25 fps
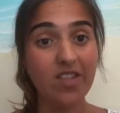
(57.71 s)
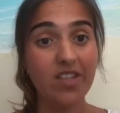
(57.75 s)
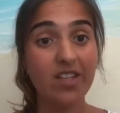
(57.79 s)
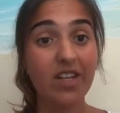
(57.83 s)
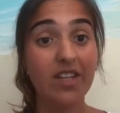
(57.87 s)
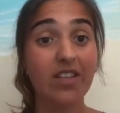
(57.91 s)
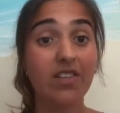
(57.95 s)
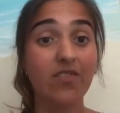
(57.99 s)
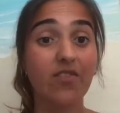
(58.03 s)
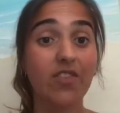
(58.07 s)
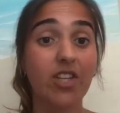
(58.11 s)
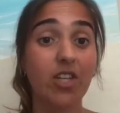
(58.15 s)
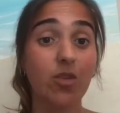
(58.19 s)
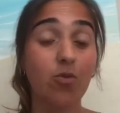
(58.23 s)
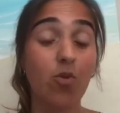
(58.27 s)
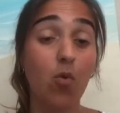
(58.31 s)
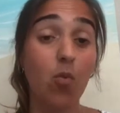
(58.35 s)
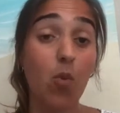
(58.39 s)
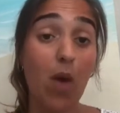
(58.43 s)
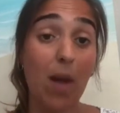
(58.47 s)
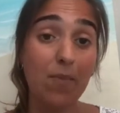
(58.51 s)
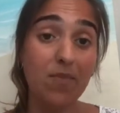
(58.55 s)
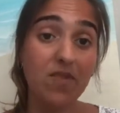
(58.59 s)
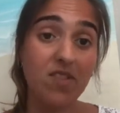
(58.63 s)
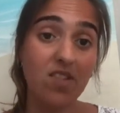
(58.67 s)
and I've given you a
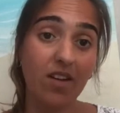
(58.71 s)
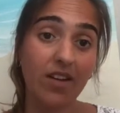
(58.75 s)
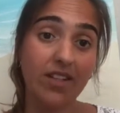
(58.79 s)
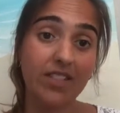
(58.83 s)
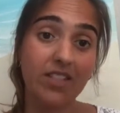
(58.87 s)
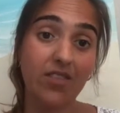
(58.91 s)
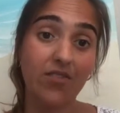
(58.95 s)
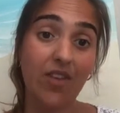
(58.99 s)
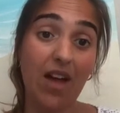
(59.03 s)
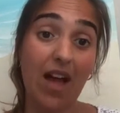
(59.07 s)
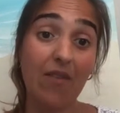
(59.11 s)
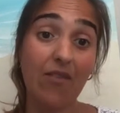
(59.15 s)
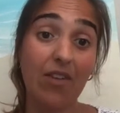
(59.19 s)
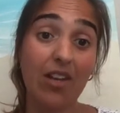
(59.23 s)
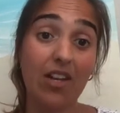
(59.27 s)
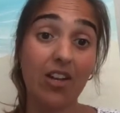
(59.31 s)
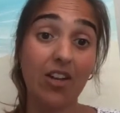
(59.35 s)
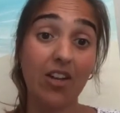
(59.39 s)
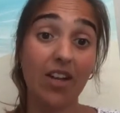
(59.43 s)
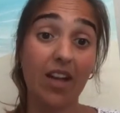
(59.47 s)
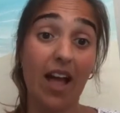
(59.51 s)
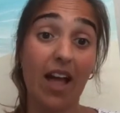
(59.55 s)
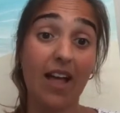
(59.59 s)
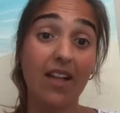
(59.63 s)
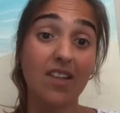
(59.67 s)
website to have a
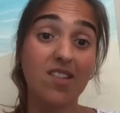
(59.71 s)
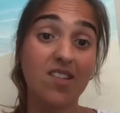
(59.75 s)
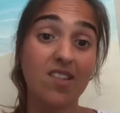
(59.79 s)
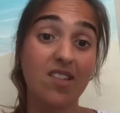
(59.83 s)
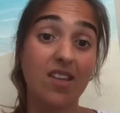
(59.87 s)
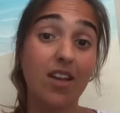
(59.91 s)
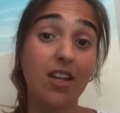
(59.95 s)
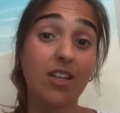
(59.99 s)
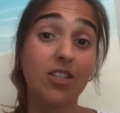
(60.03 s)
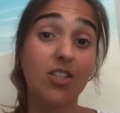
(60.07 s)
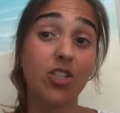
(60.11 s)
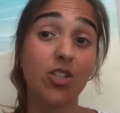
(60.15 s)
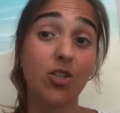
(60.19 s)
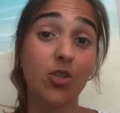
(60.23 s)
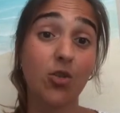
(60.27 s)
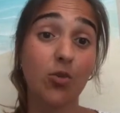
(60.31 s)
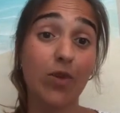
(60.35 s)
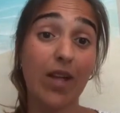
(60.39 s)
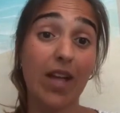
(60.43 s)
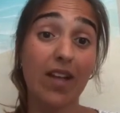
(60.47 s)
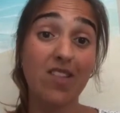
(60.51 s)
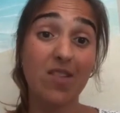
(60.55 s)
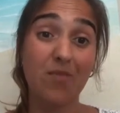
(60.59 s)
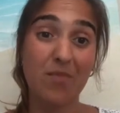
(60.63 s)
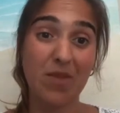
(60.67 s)
look at to
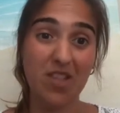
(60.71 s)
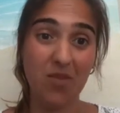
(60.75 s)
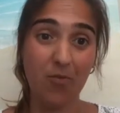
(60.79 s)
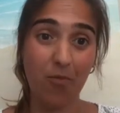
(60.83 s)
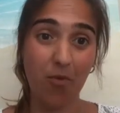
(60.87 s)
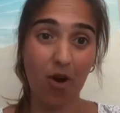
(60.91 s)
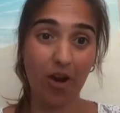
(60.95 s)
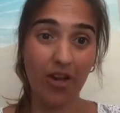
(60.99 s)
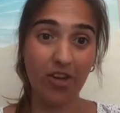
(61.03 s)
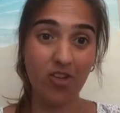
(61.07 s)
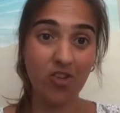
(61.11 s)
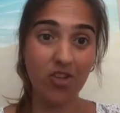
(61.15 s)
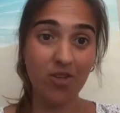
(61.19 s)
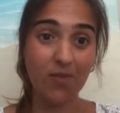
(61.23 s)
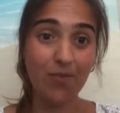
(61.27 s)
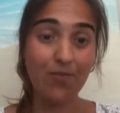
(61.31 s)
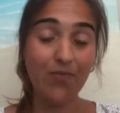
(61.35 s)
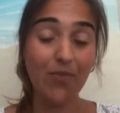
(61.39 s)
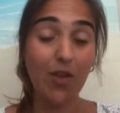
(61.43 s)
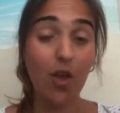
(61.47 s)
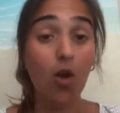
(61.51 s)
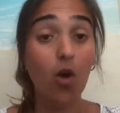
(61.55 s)
get some inspiration.